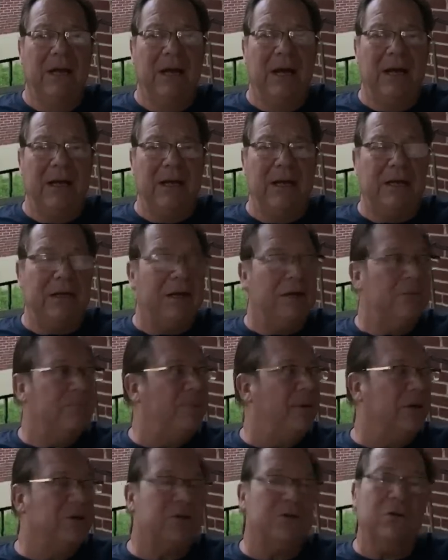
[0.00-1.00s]
And then a
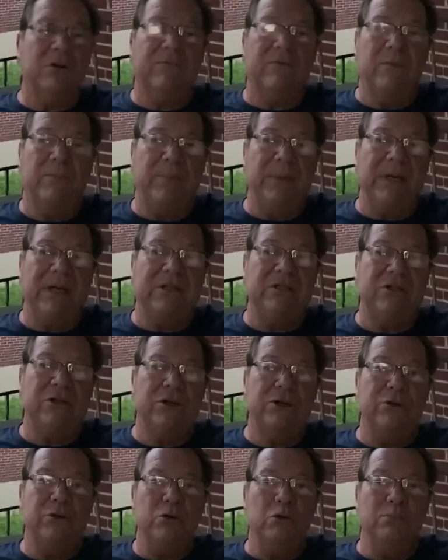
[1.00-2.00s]
picture of a big
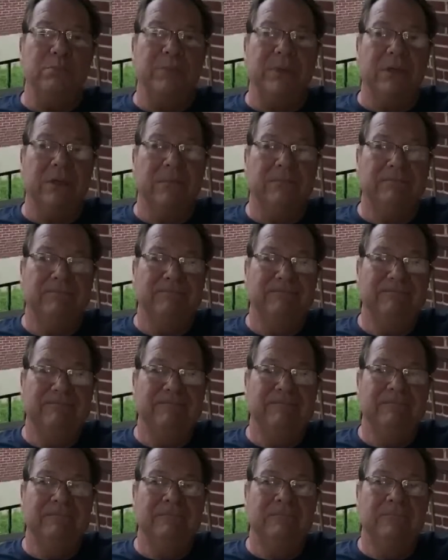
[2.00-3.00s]
tube
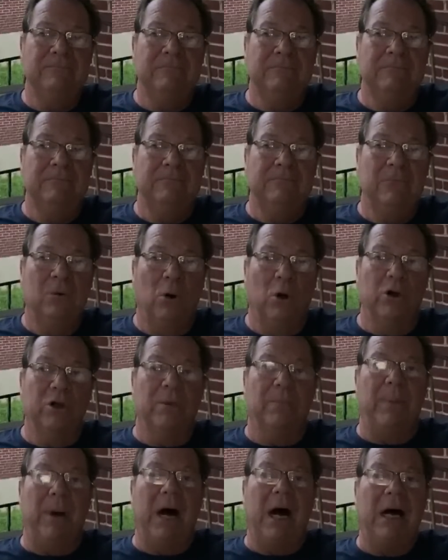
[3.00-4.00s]
on the
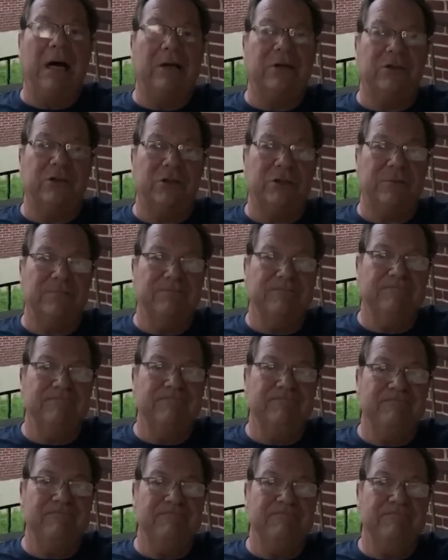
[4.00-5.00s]
box.
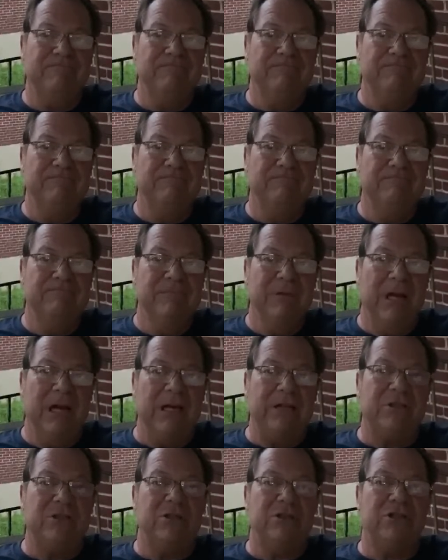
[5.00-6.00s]

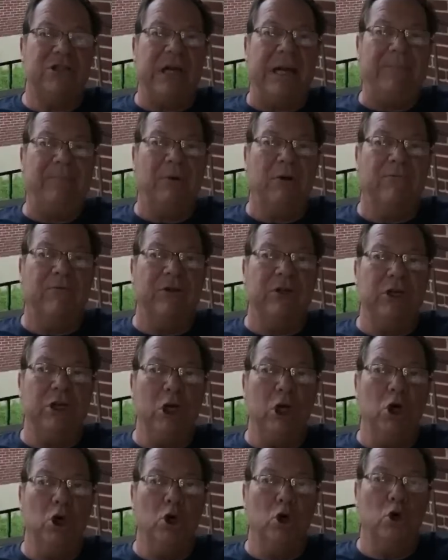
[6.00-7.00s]
It's the shape of a
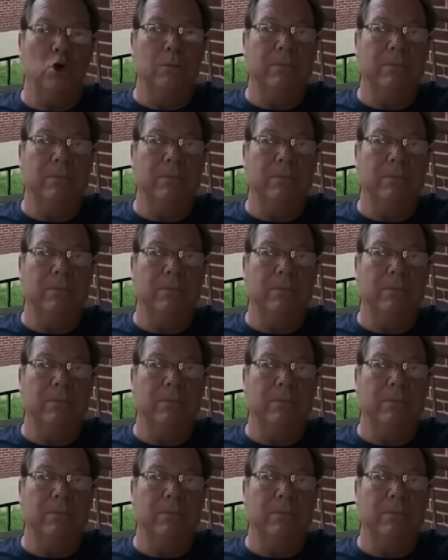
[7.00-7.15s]
U.